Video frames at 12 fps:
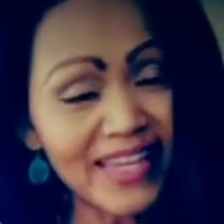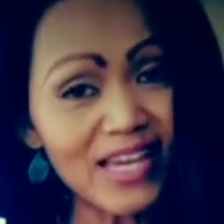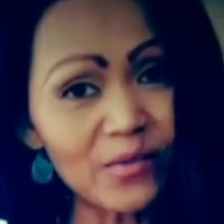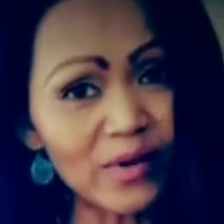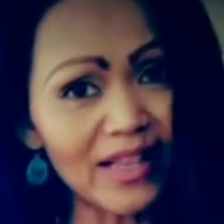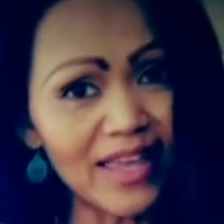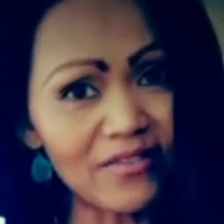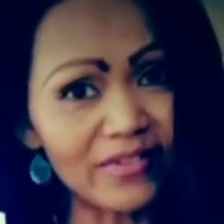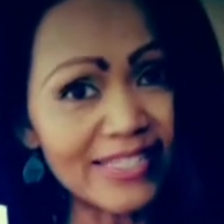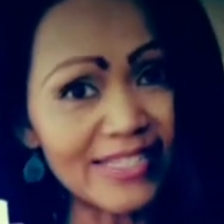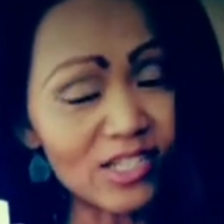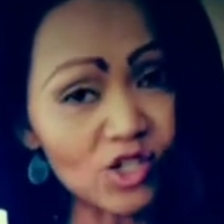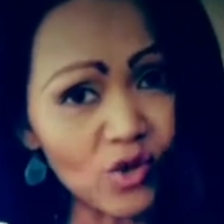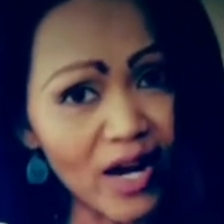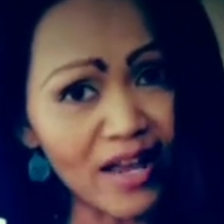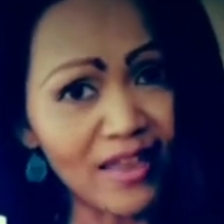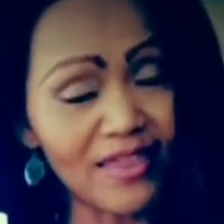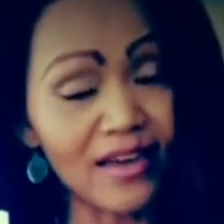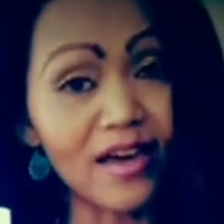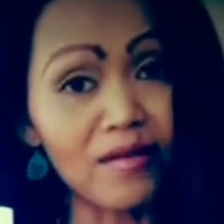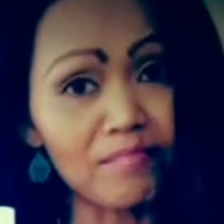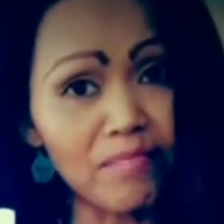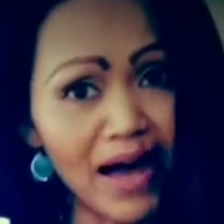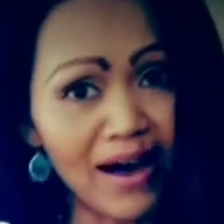He will give us strength
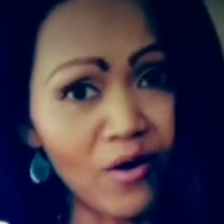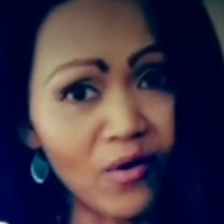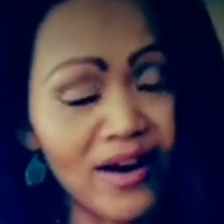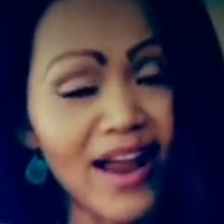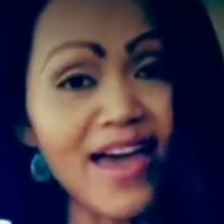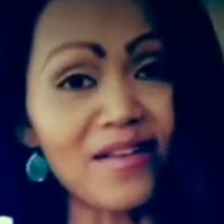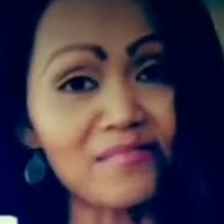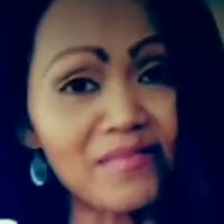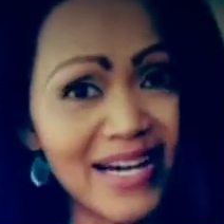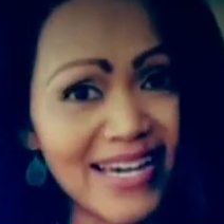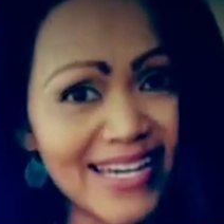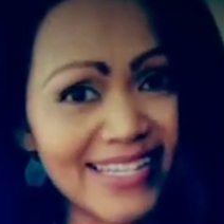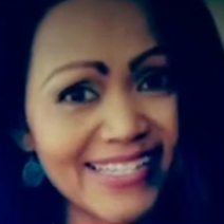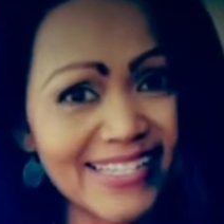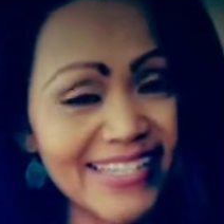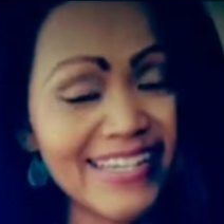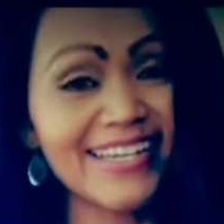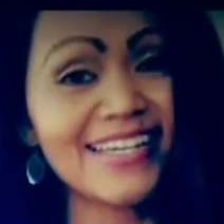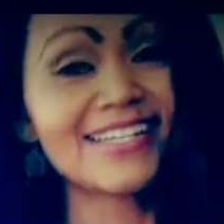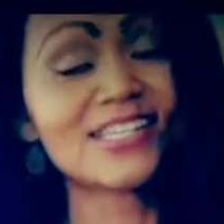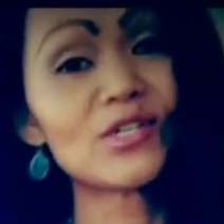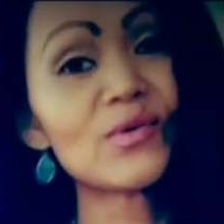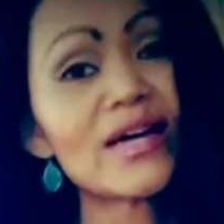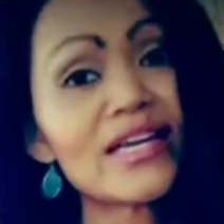and power and might
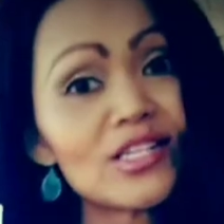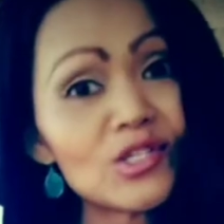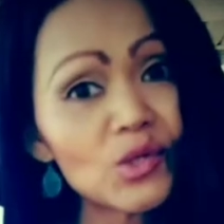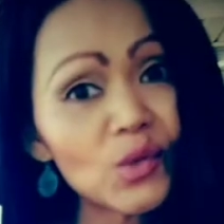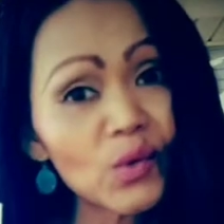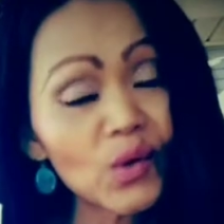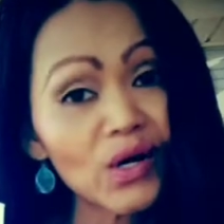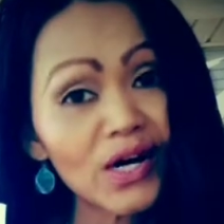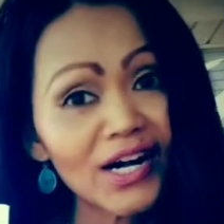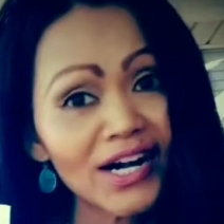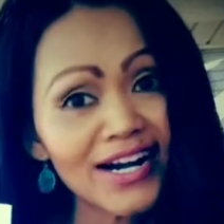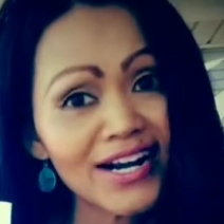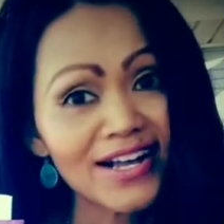to endure